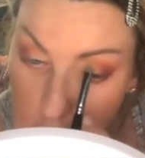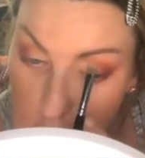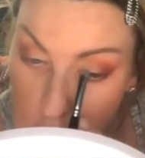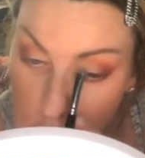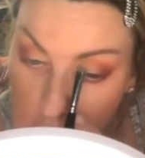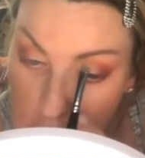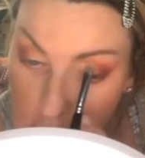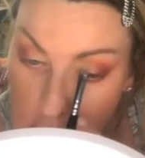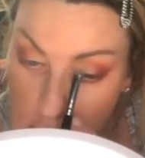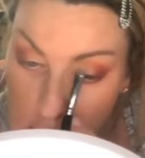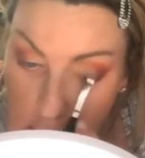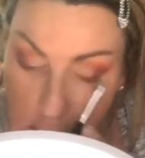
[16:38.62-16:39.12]

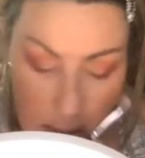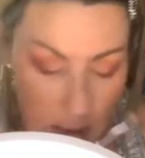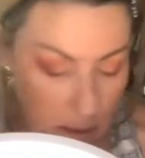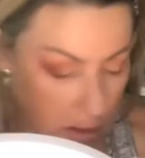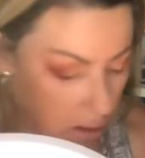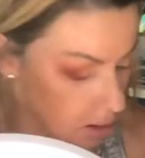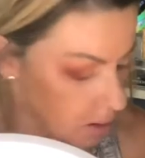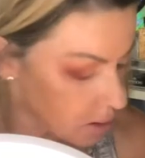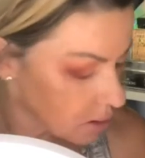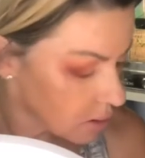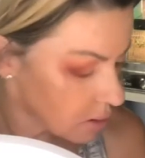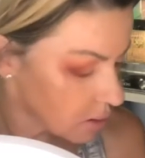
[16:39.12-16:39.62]
with this
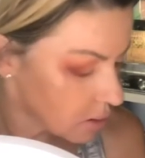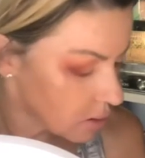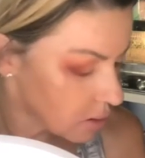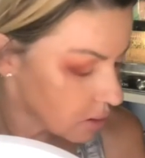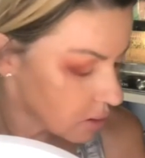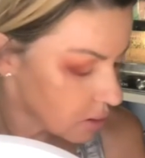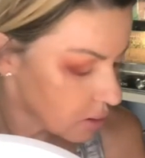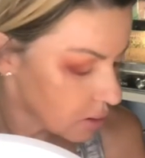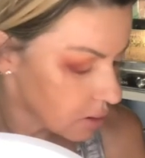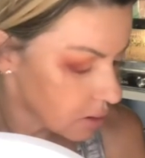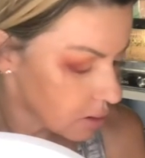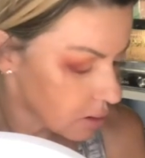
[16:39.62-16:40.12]

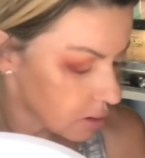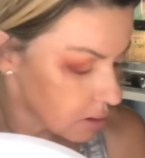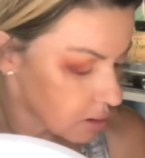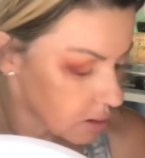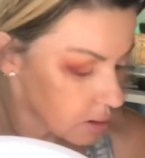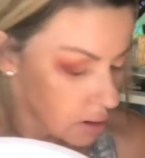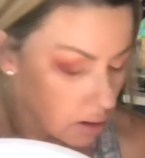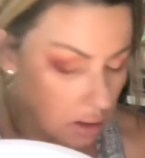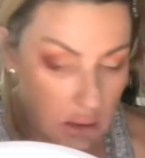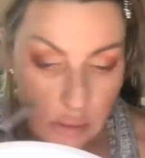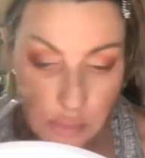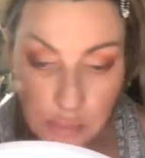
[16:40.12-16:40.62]

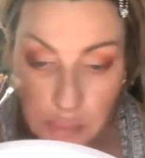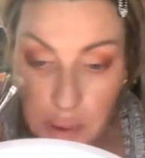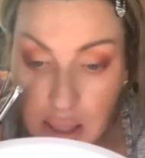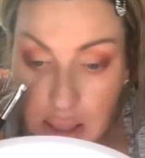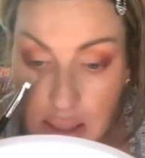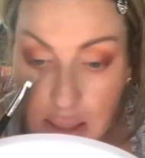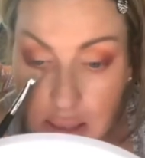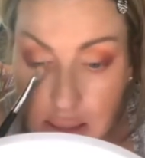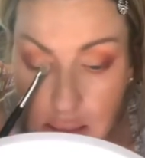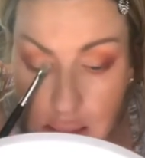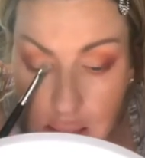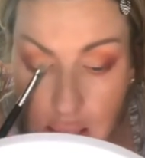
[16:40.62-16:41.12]

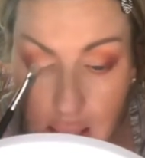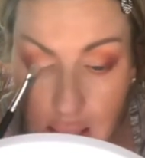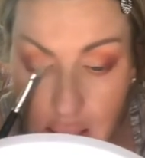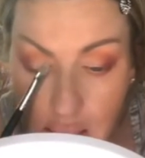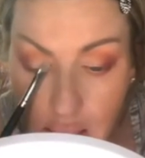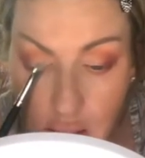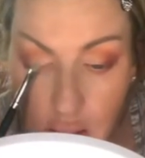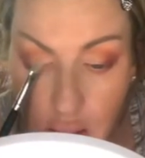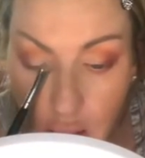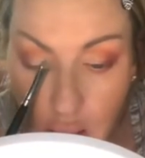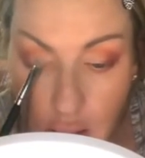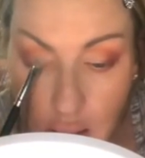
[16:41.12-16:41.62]
spiked
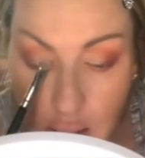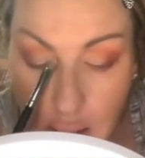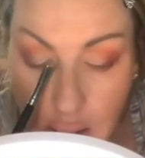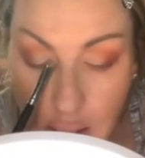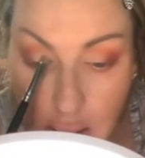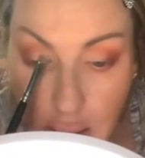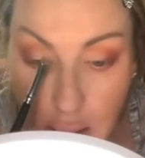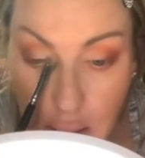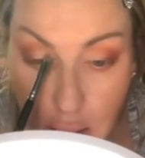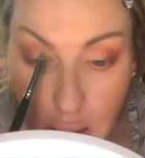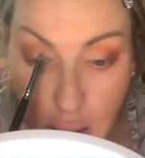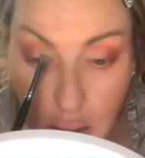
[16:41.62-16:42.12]
eggnog
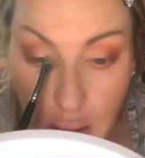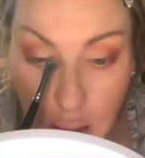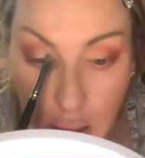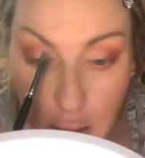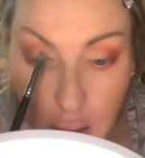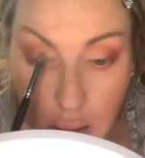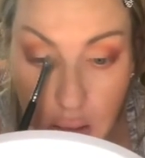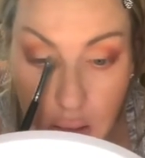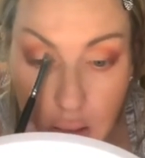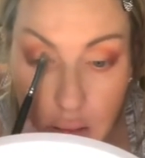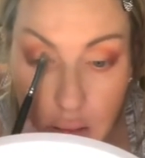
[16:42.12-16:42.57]
here.